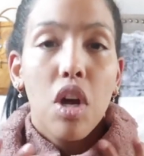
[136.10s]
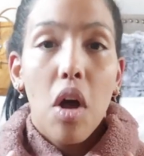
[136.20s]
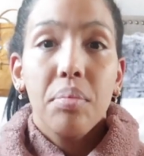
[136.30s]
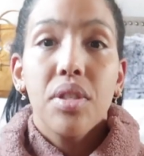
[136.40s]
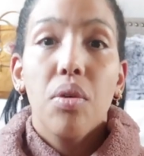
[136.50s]

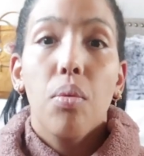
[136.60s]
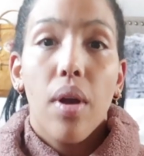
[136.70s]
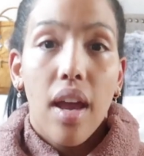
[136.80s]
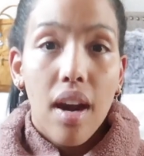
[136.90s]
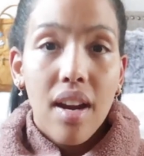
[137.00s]
tops you
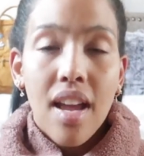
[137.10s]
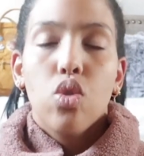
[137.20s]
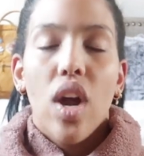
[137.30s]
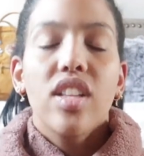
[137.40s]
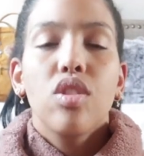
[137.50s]
wear,
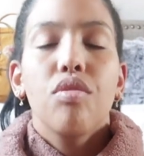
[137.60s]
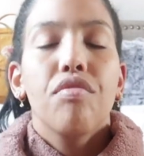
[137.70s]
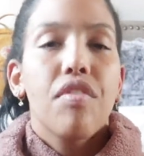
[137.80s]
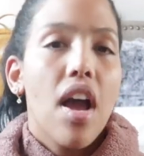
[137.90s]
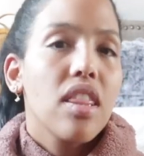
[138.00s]
try to
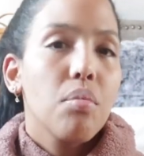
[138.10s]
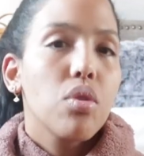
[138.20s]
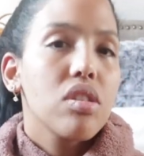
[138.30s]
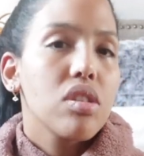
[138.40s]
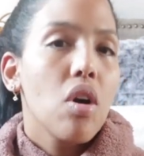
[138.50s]
find them
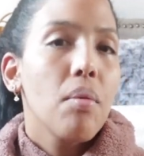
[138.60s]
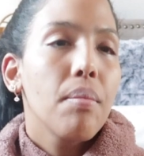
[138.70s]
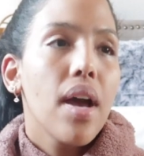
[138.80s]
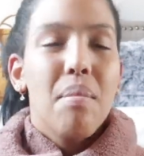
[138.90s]
with some